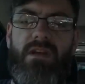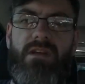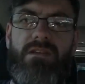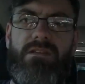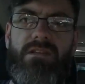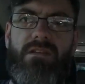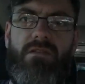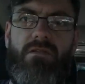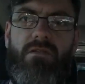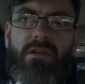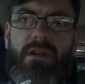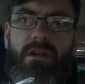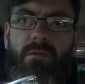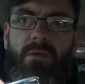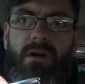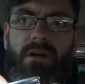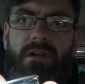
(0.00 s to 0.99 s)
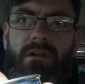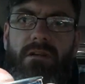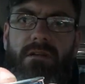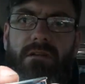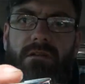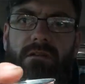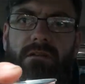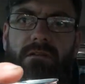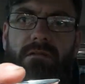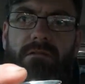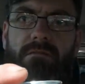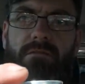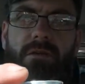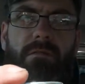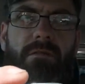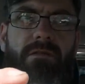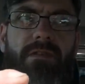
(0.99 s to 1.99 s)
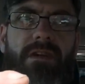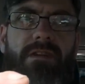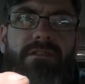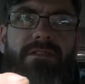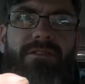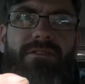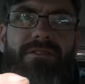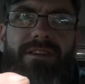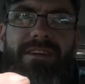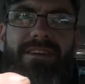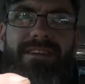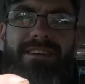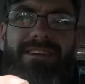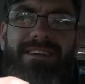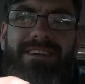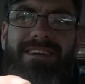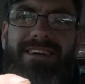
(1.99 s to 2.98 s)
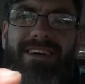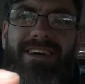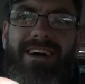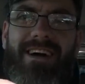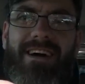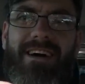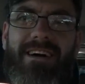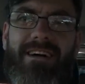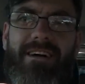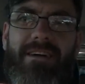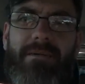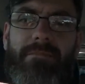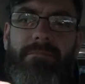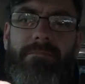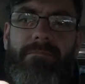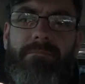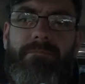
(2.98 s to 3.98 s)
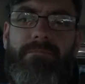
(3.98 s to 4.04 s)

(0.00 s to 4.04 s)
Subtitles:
It's an early one, probably Victorian, but